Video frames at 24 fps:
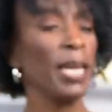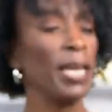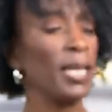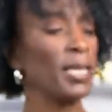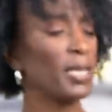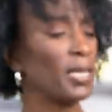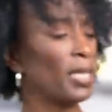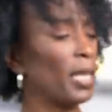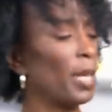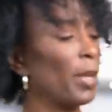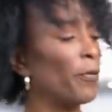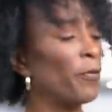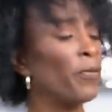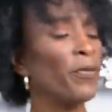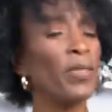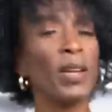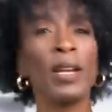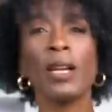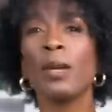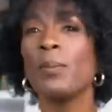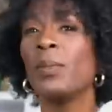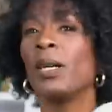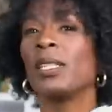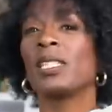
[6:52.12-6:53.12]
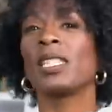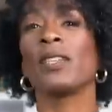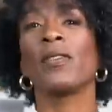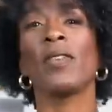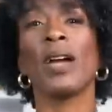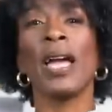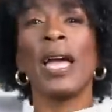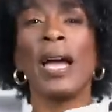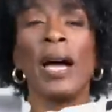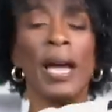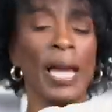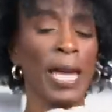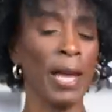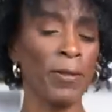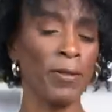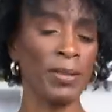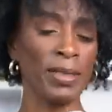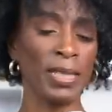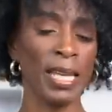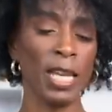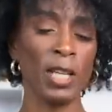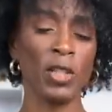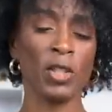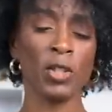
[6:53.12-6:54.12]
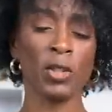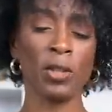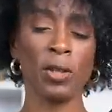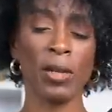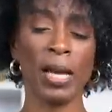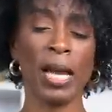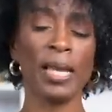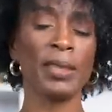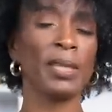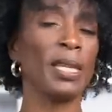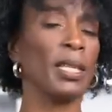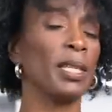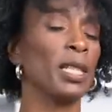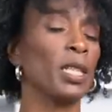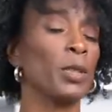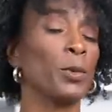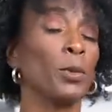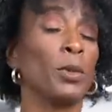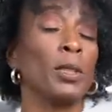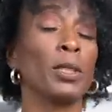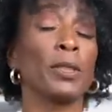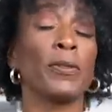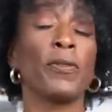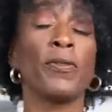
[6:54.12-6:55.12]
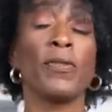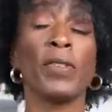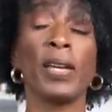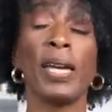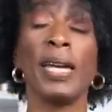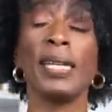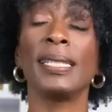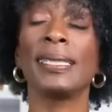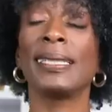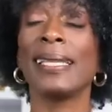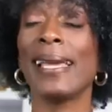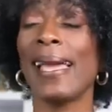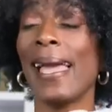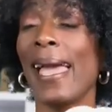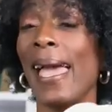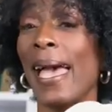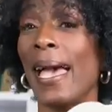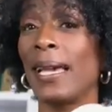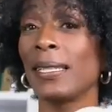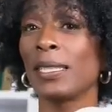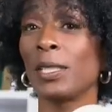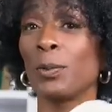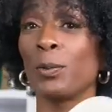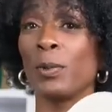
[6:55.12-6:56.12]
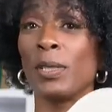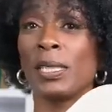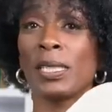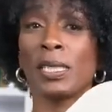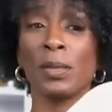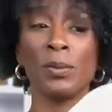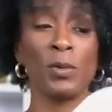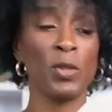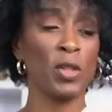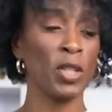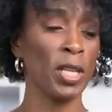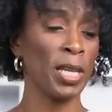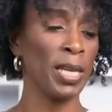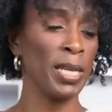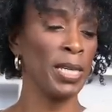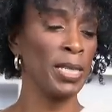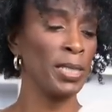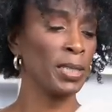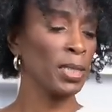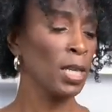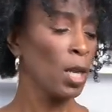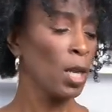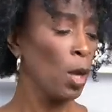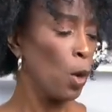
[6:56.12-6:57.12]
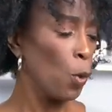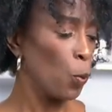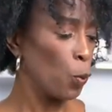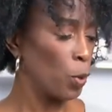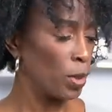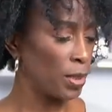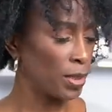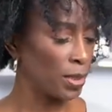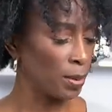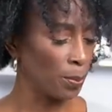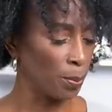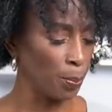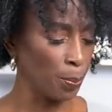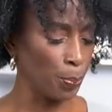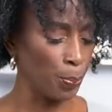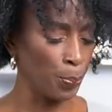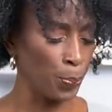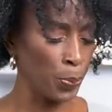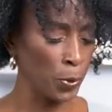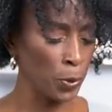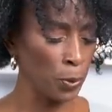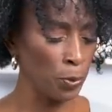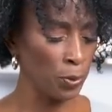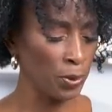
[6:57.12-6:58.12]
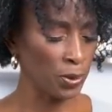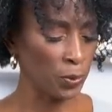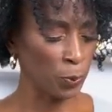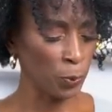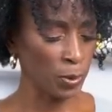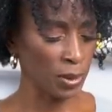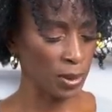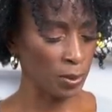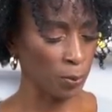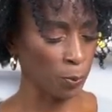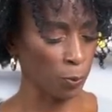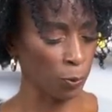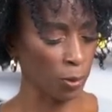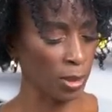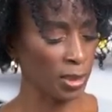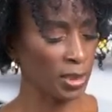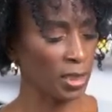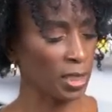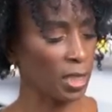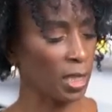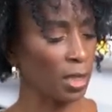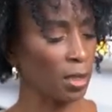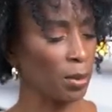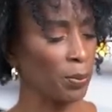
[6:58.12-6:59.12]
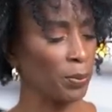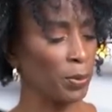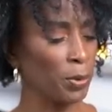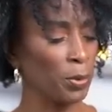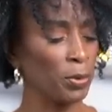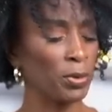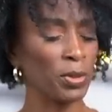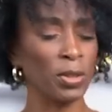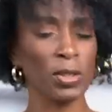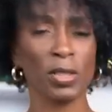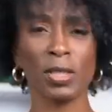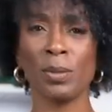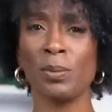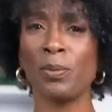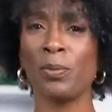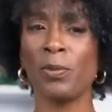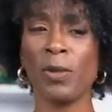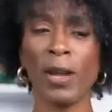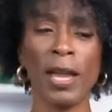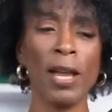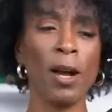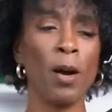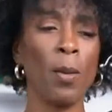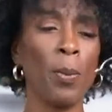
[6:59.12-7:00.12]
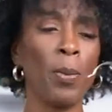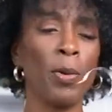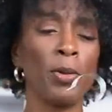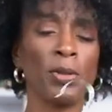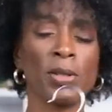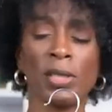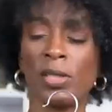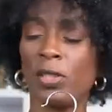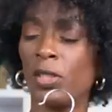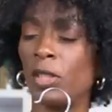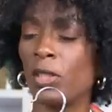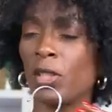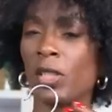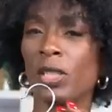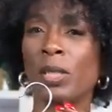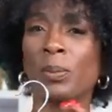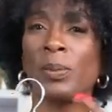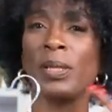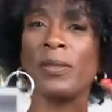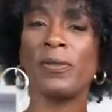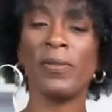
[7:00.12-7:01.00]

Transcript: It's uh, very much an uh, everyday shirt. I think this will look fantastic with some jeans, with some boots, with some rust color boots or some brown boots. It's just gonna be